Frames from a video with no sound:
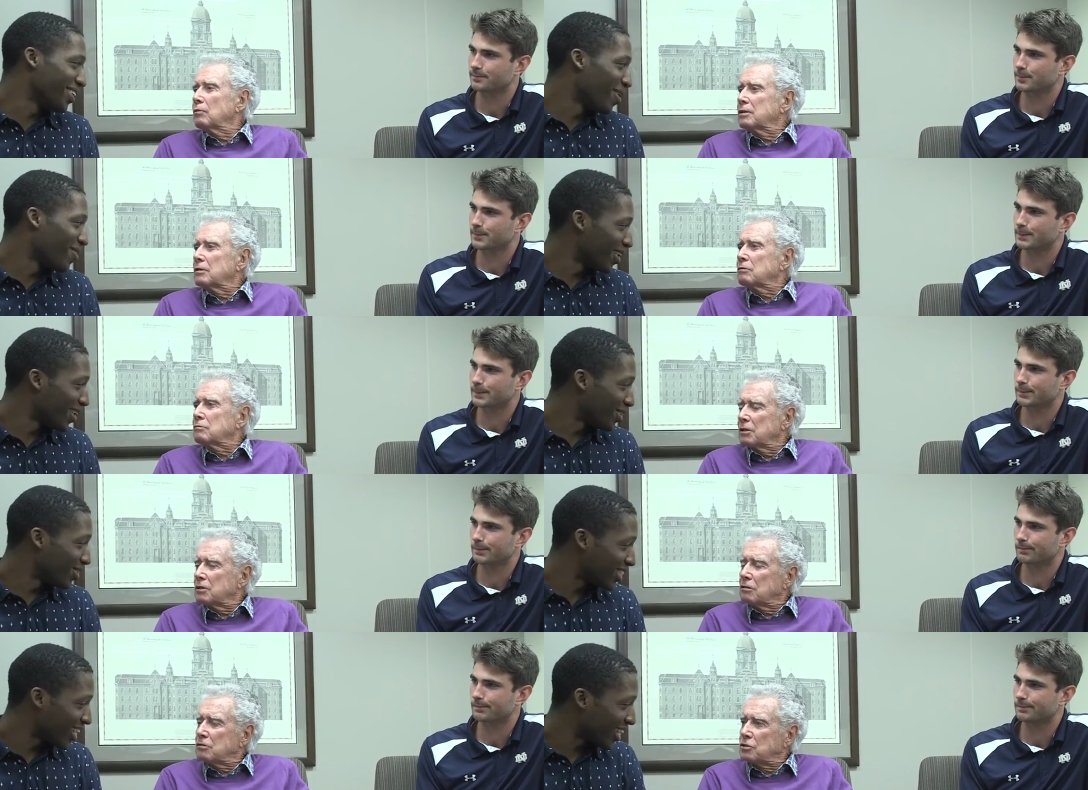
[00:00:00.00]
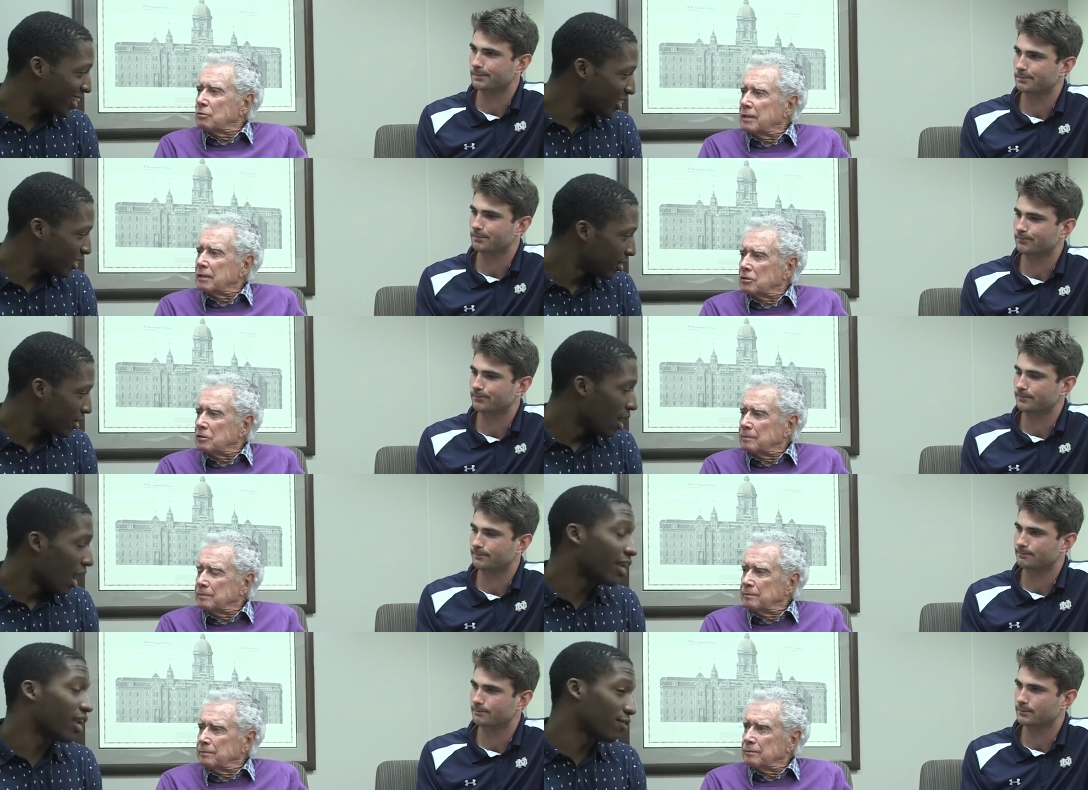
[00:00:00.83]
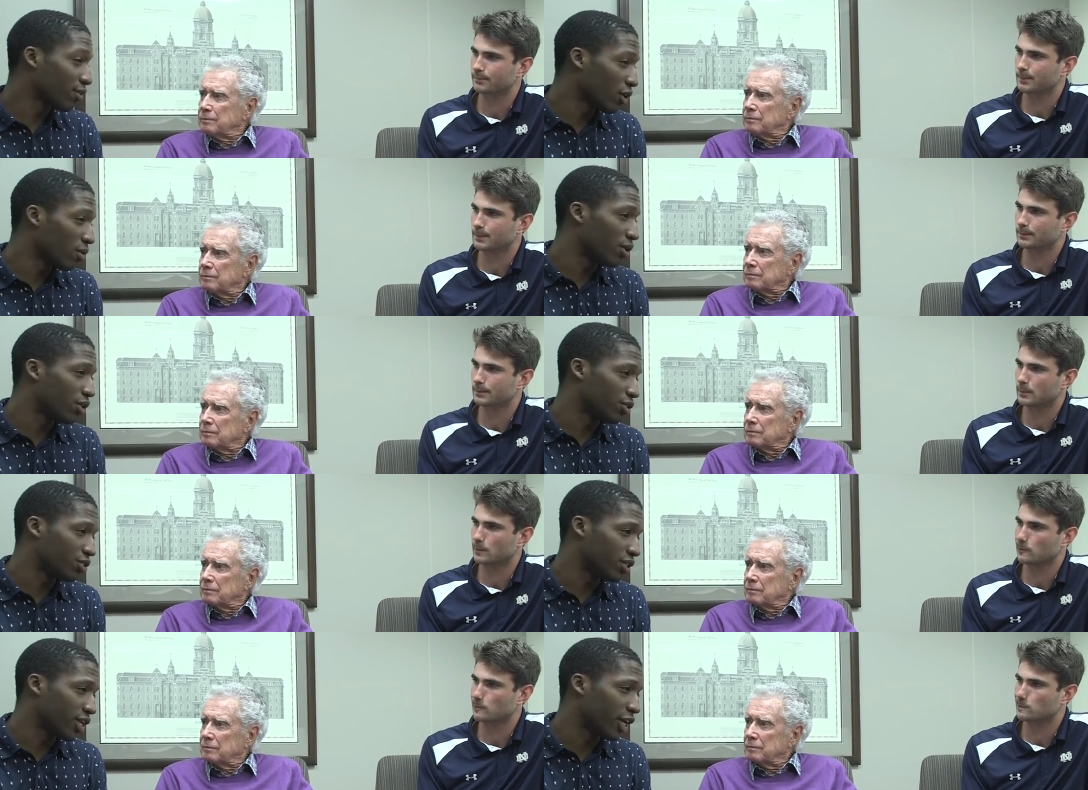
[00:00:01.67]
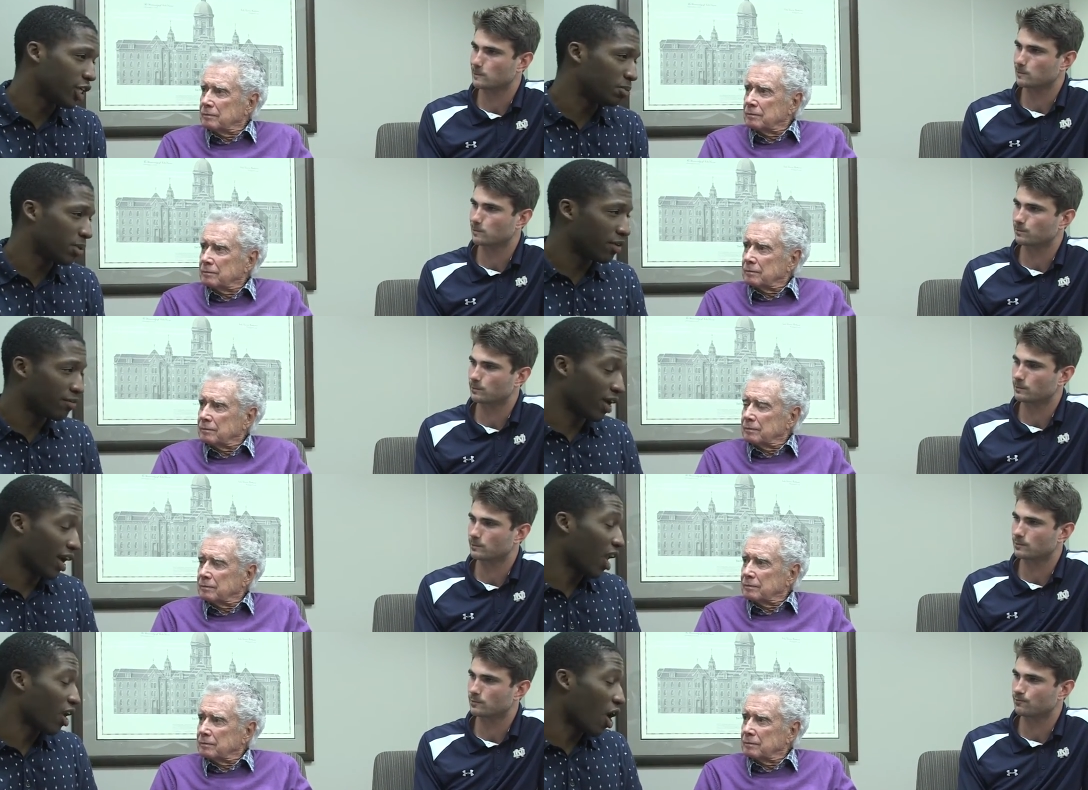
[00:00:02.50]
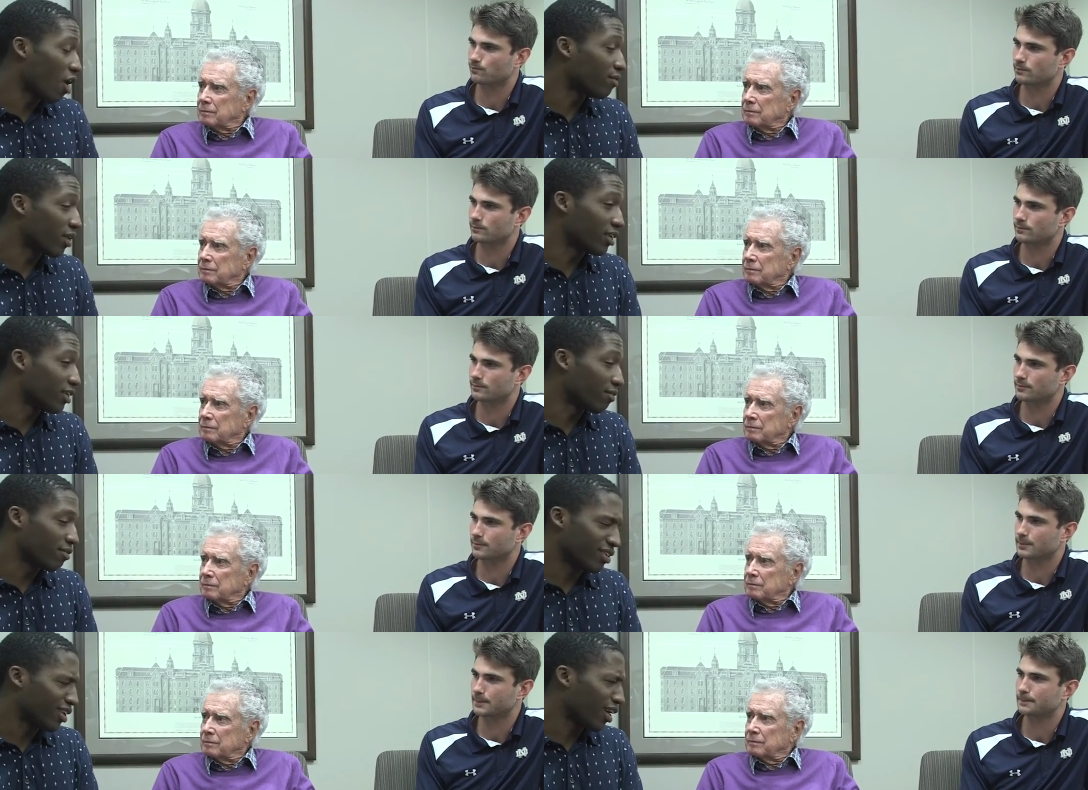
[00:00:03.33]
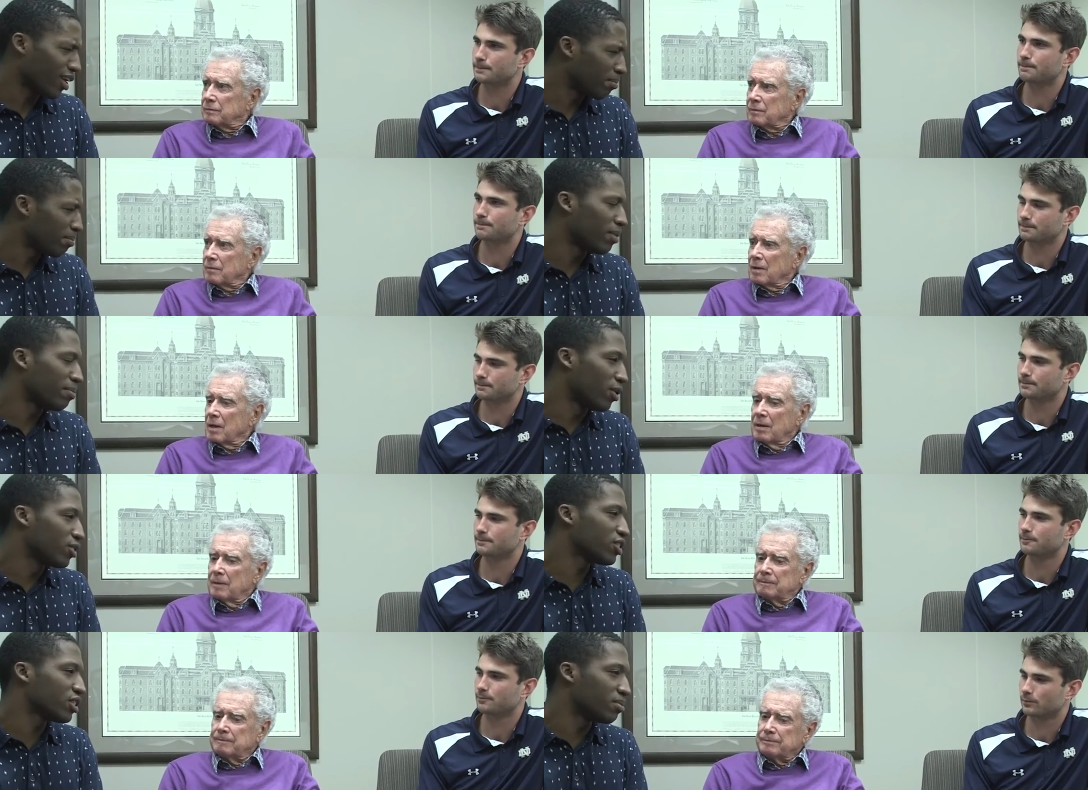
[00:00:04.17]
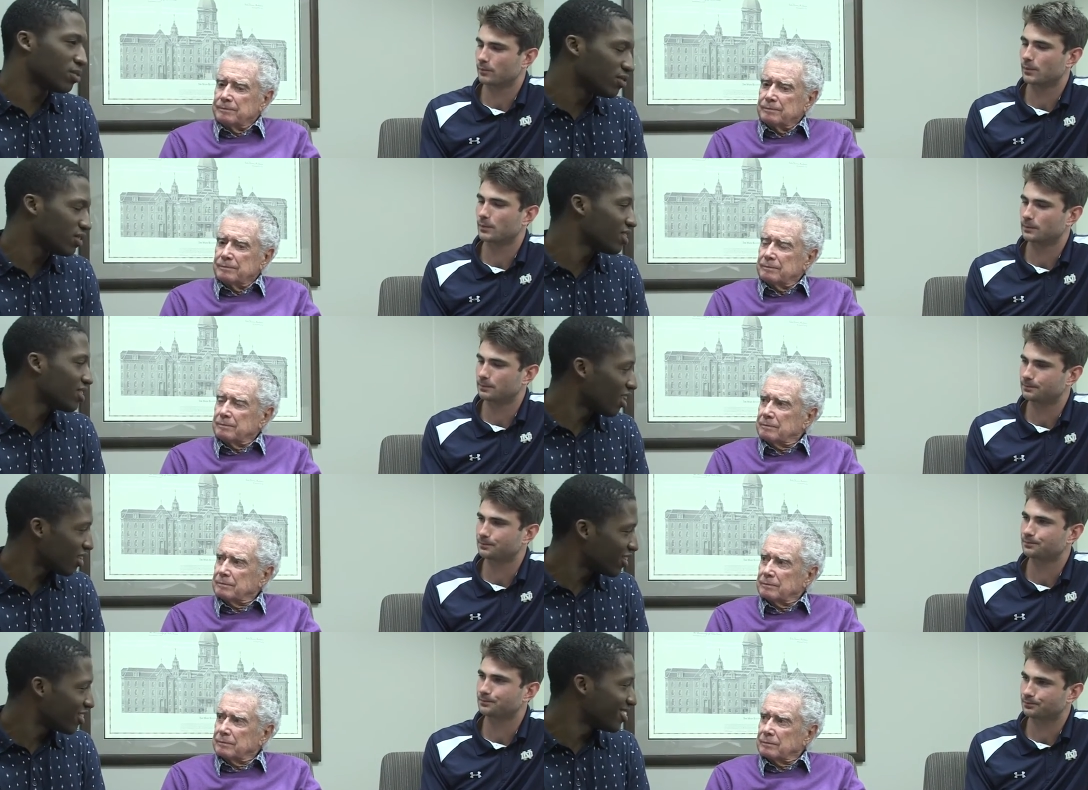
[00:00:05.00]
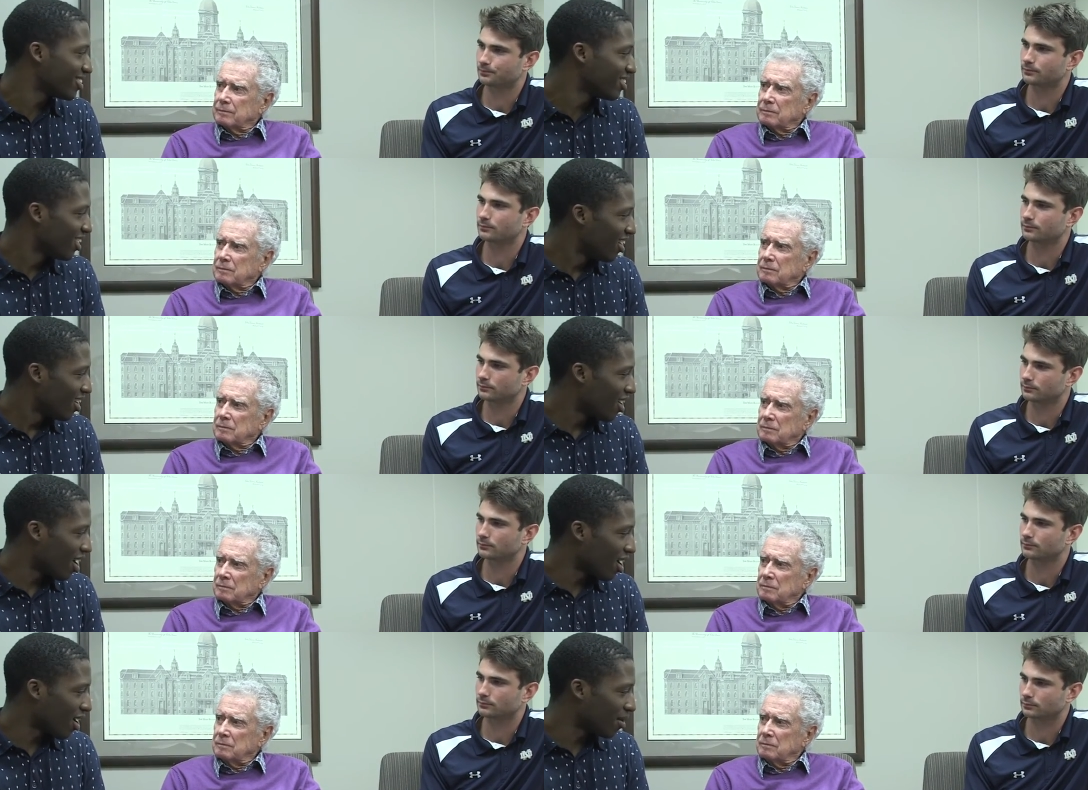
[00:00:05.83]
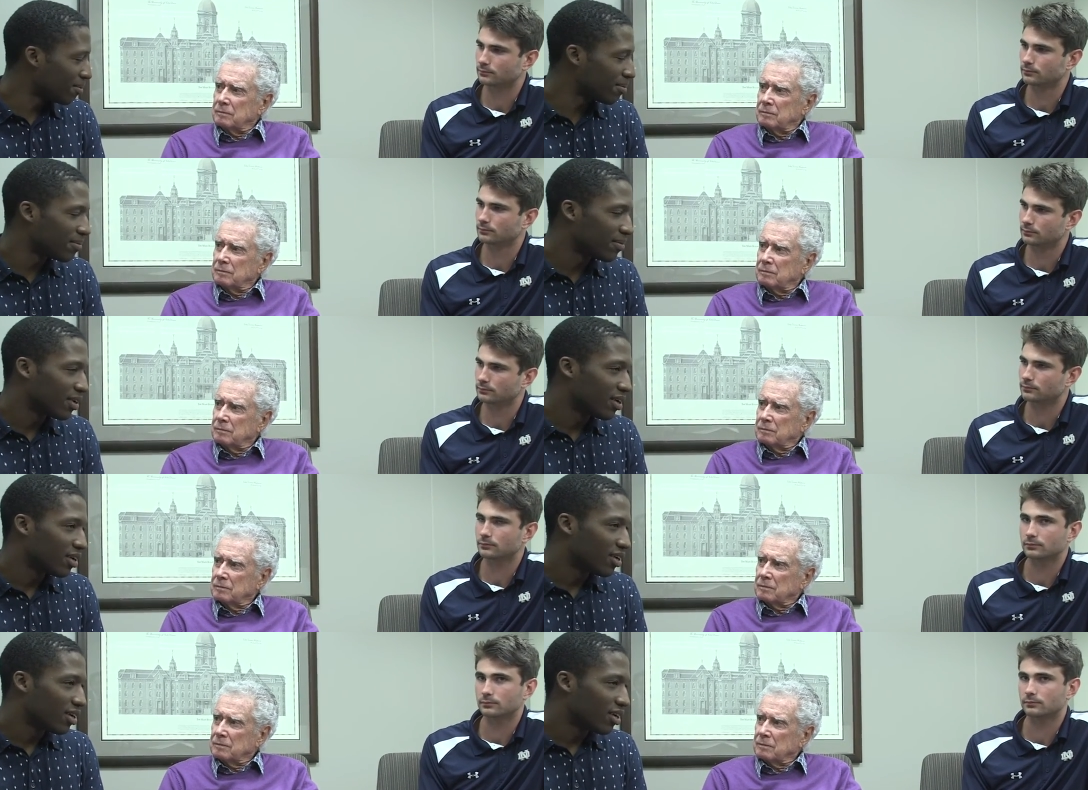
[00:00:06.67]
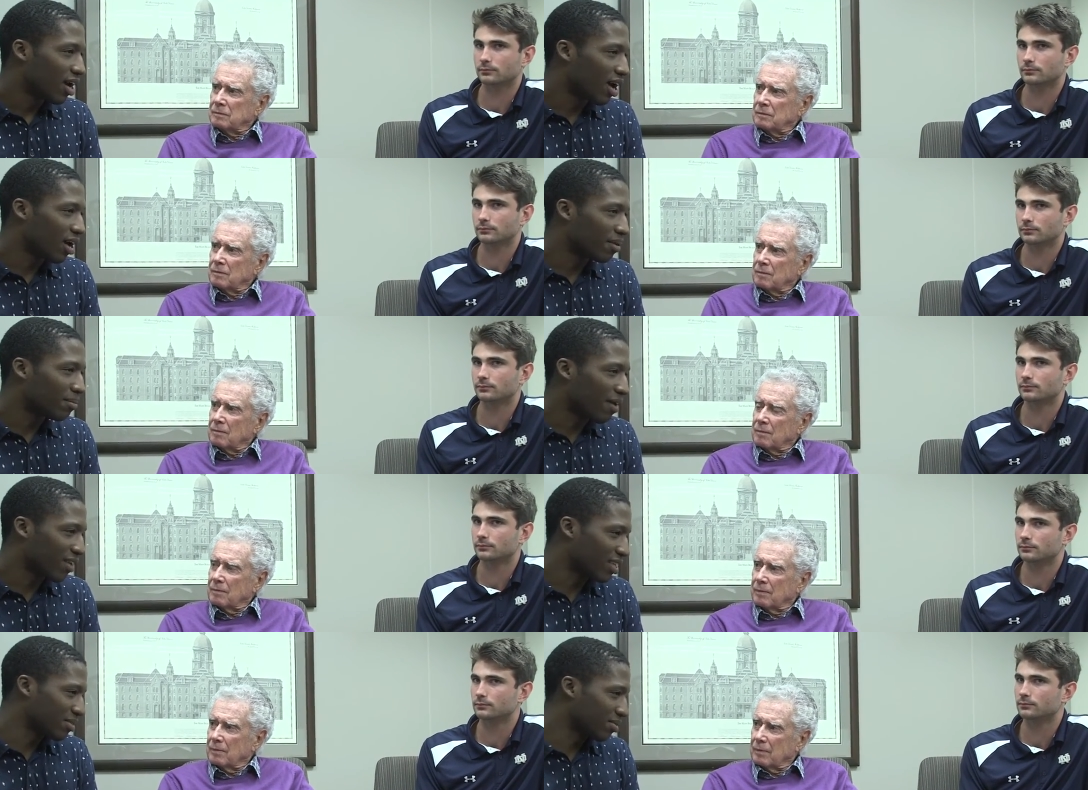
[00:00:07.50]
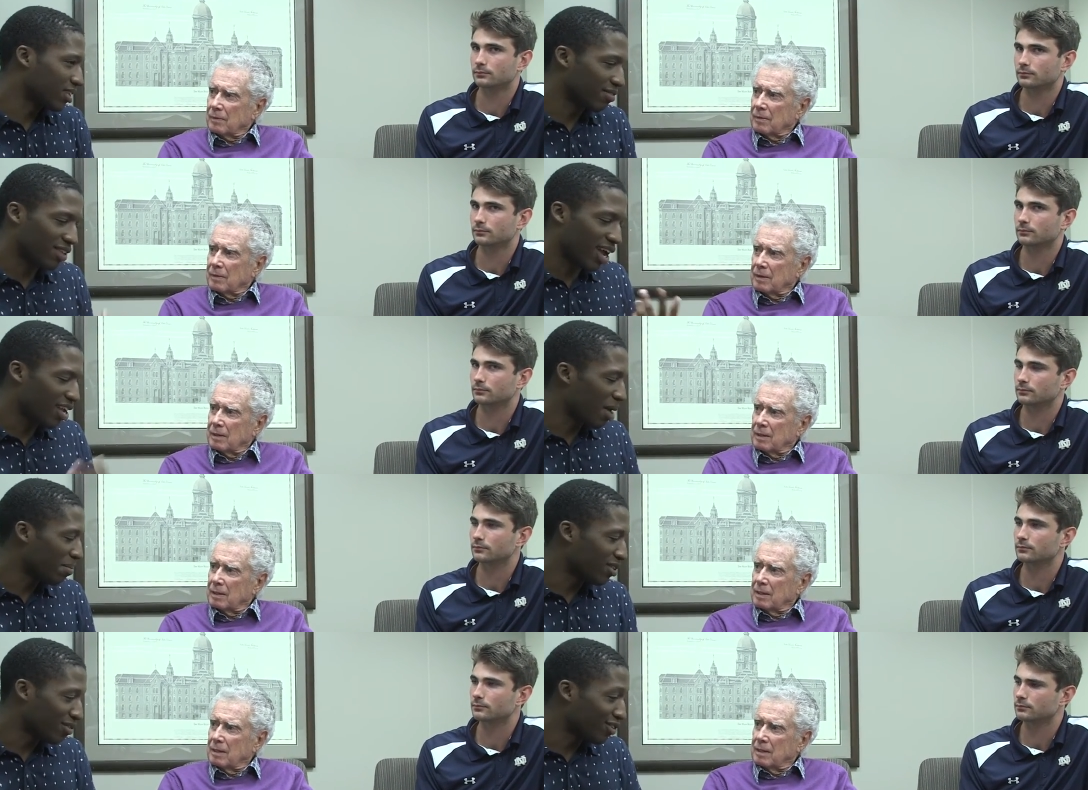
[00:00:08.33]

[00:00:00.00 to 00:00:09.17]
Speaker 1: don't want to do stage. I definitely don't want to do stage, but if I got an offer, I'd definitely take it. But mostly movies, television. Mm-hmm. Um, um, I've got some stuff lined up in the